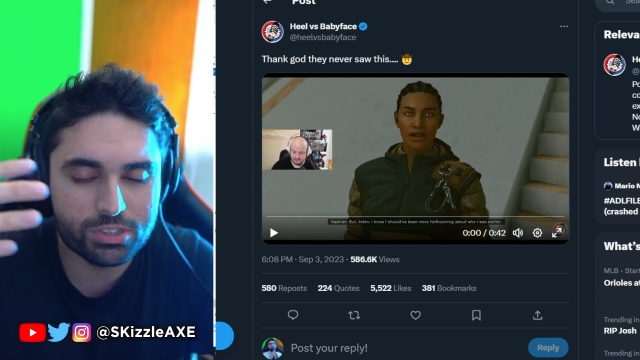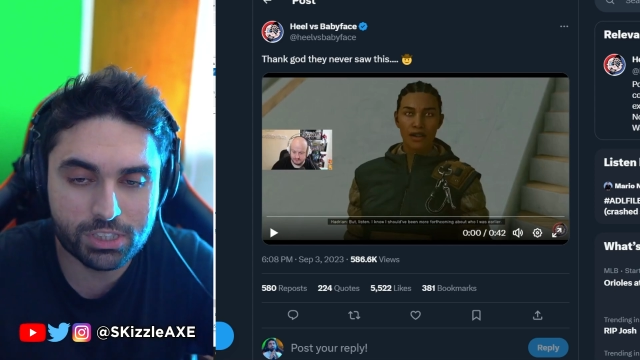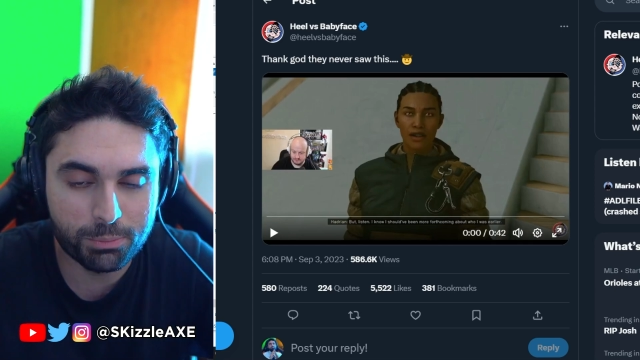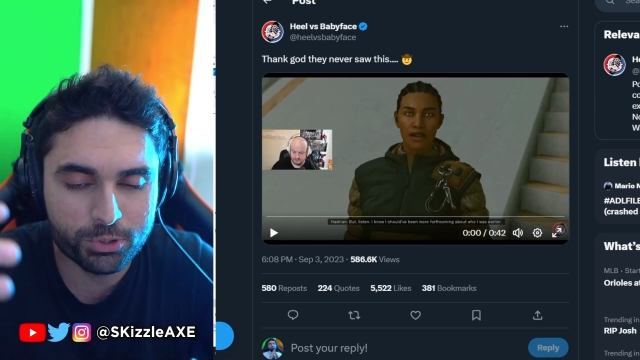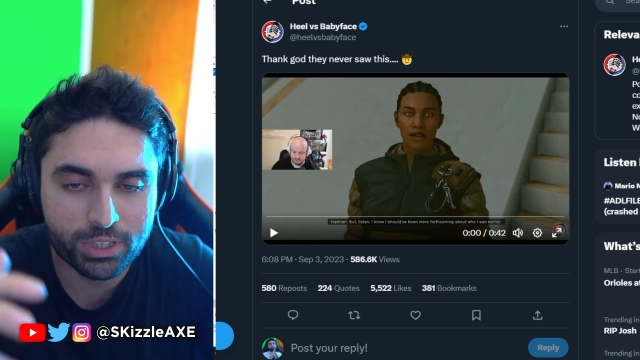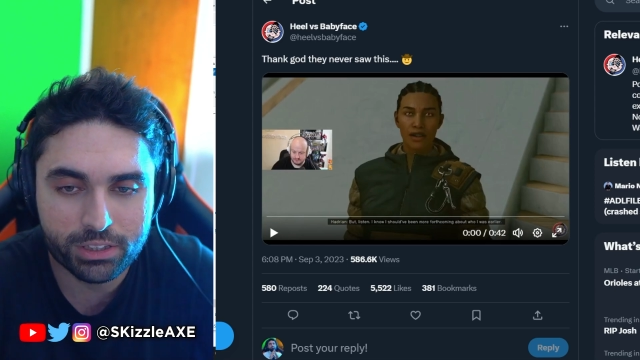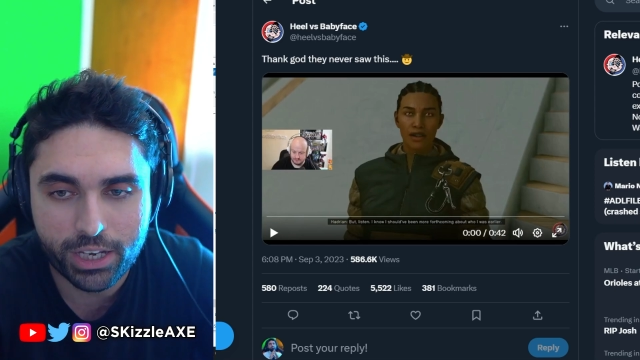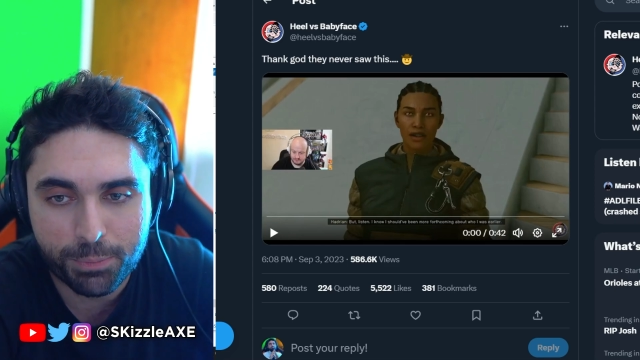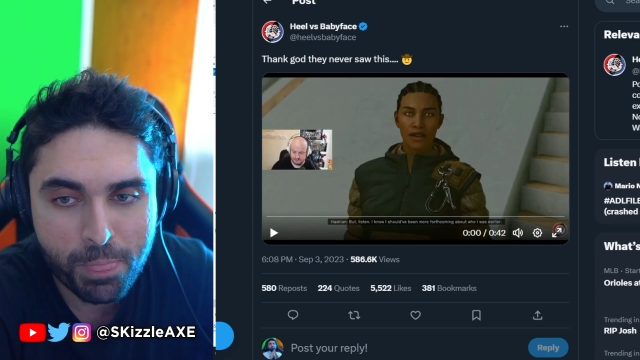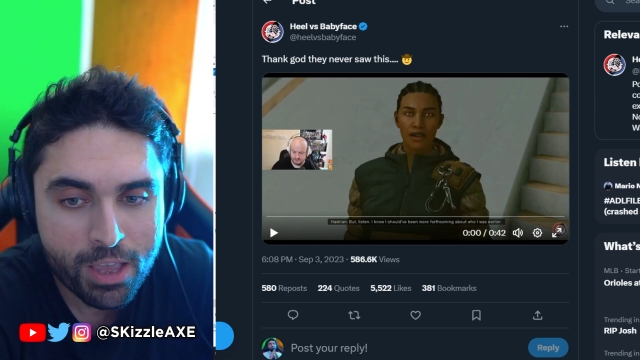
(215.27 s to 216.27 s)
Speaker 1: It's deeper than
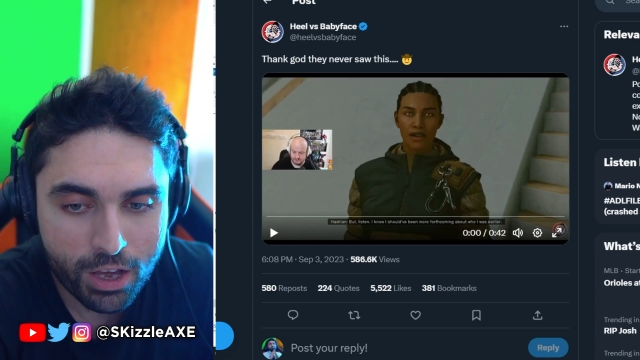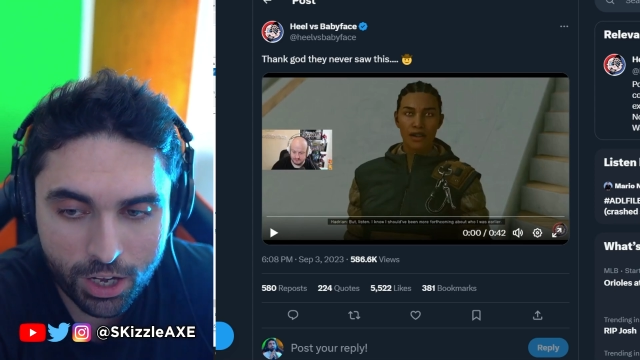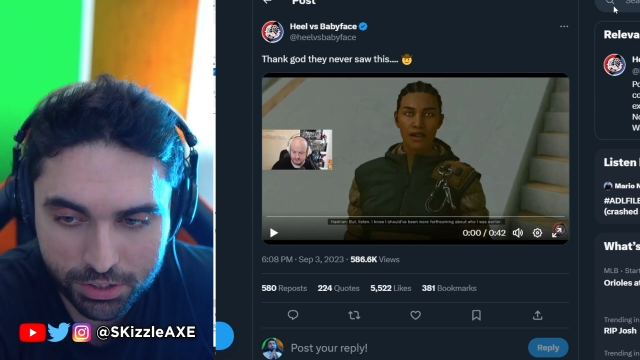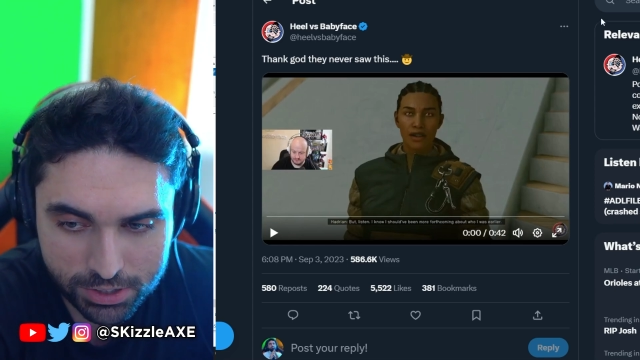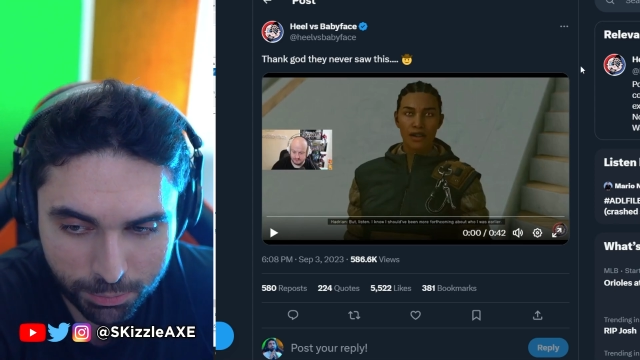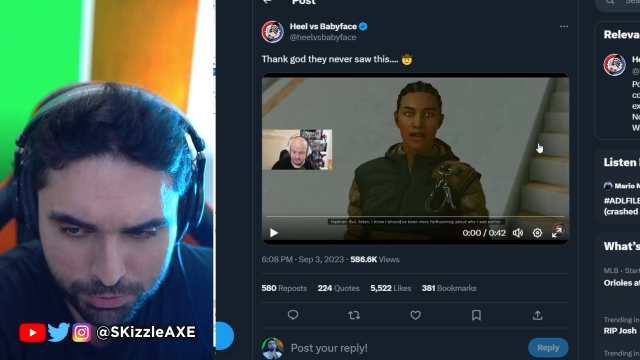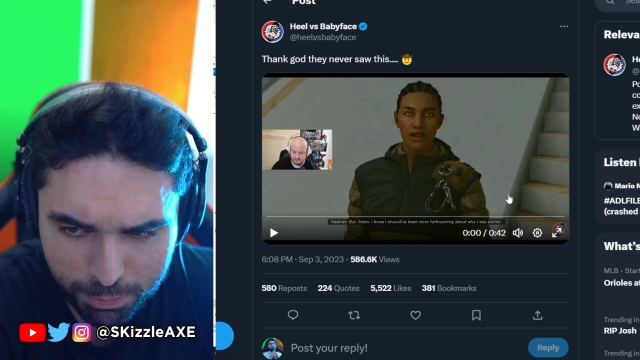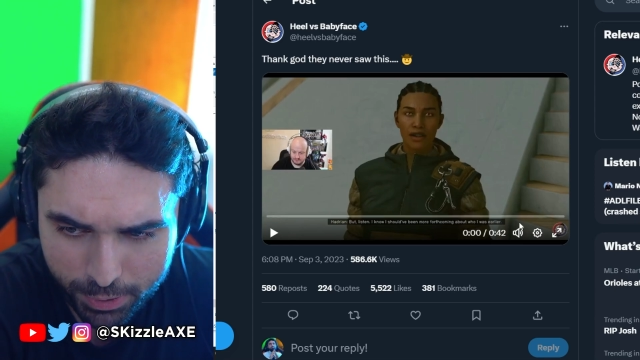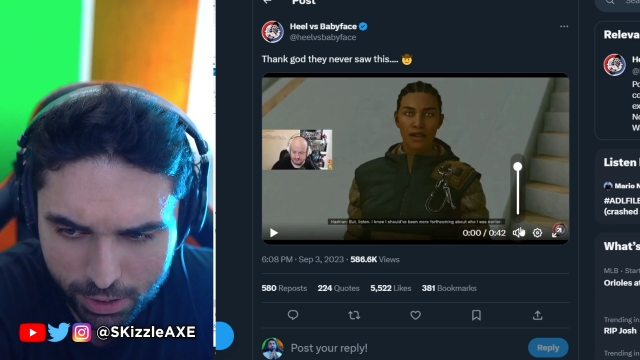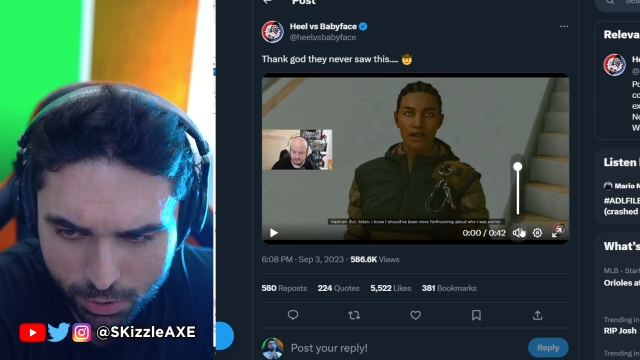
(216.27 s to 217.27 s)
that. Some of
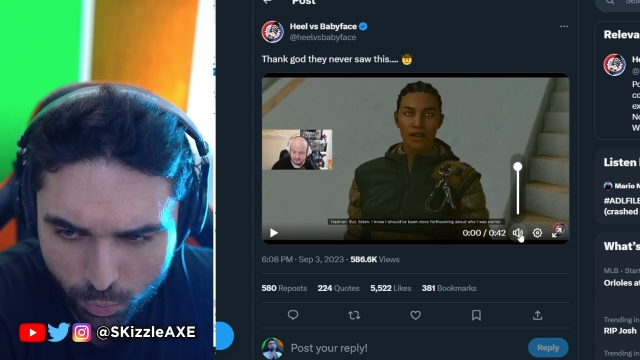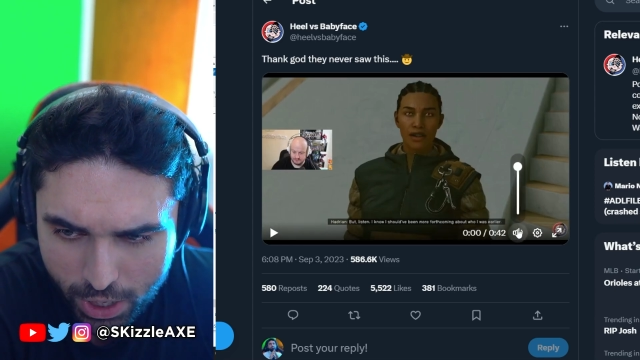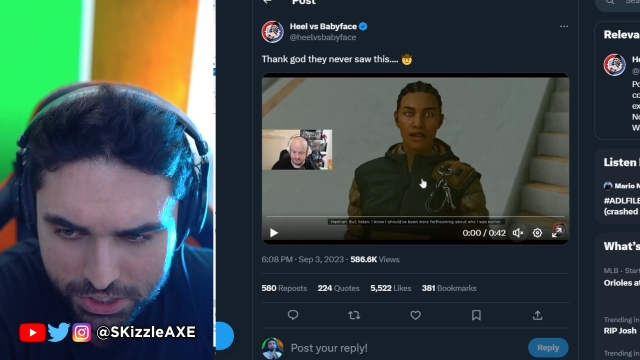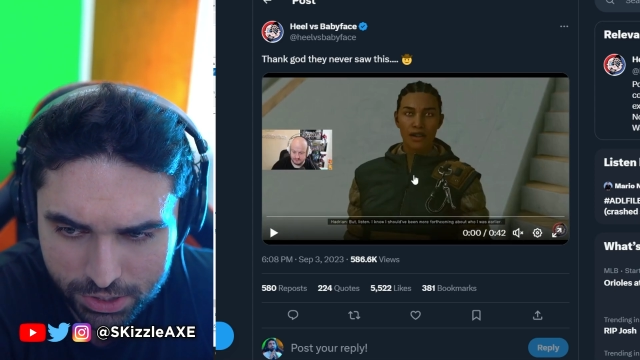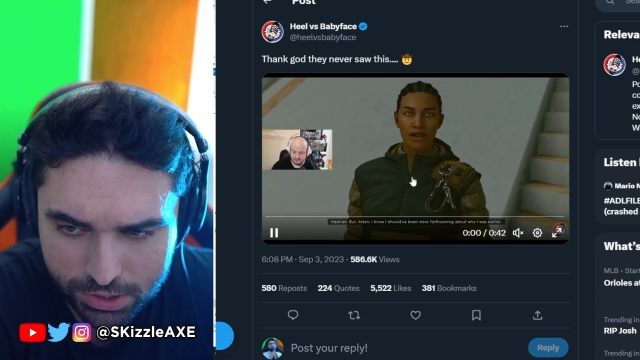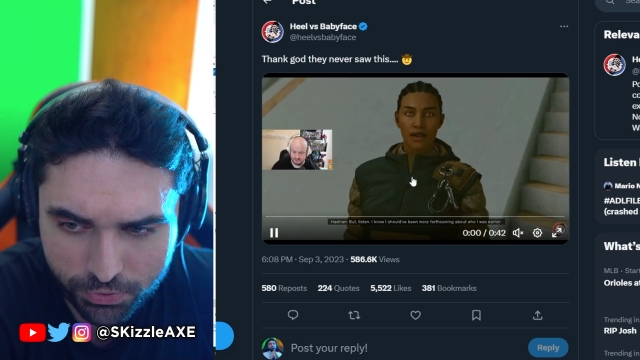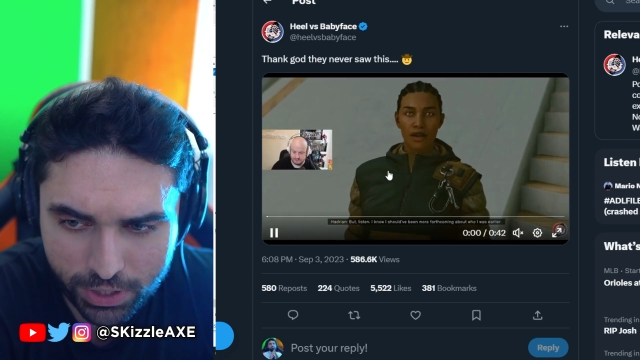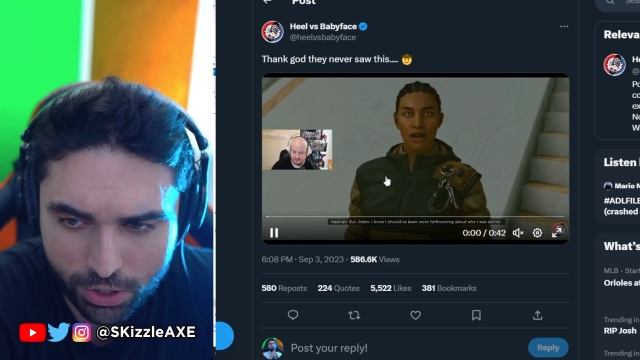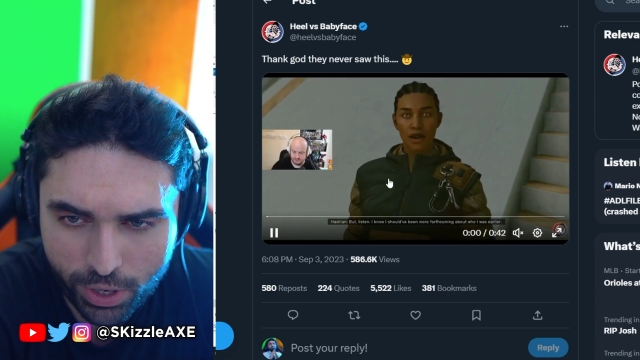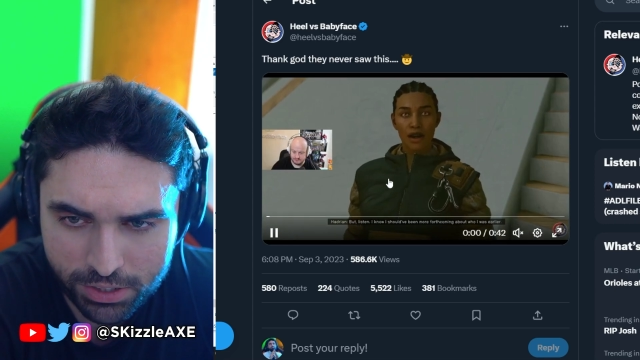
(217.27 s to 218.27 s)
you probably watched this video